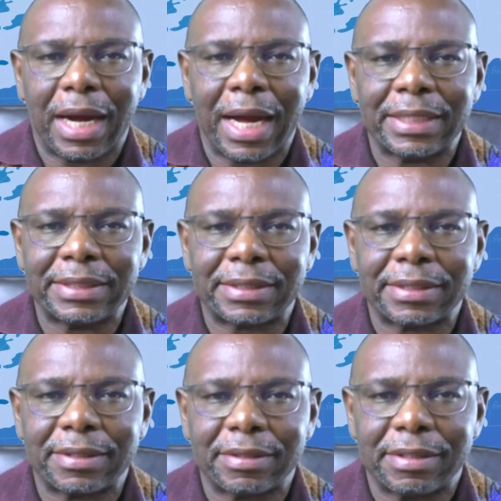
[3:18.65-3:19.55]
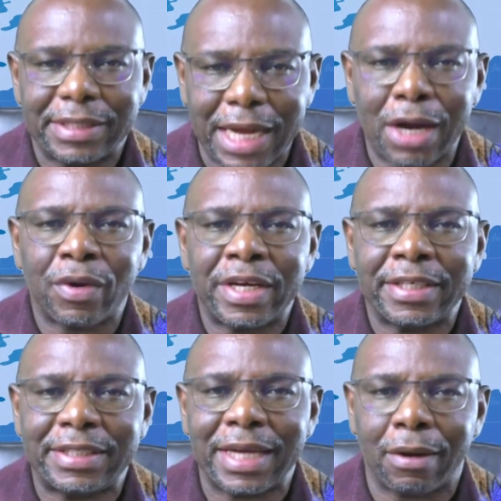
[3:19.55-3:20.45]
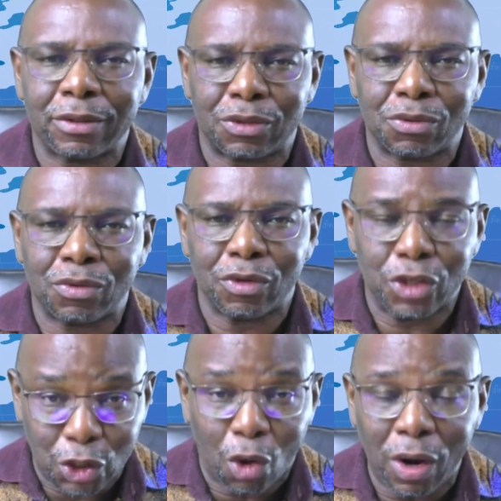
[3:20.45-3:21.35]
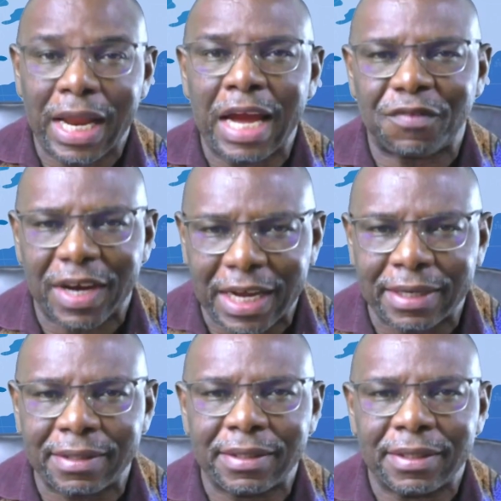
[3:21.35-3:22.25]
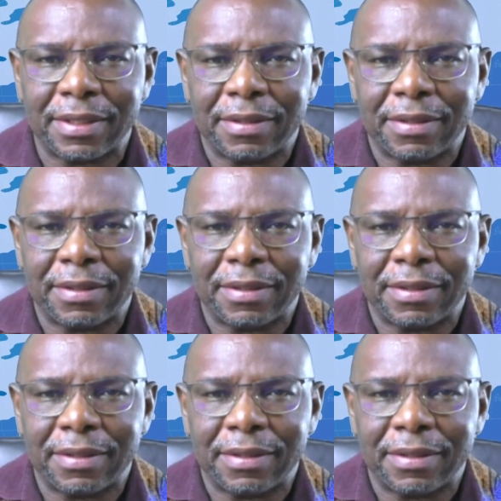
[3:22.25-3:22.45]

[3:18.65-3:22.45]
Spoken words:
and narrowing it down to your life and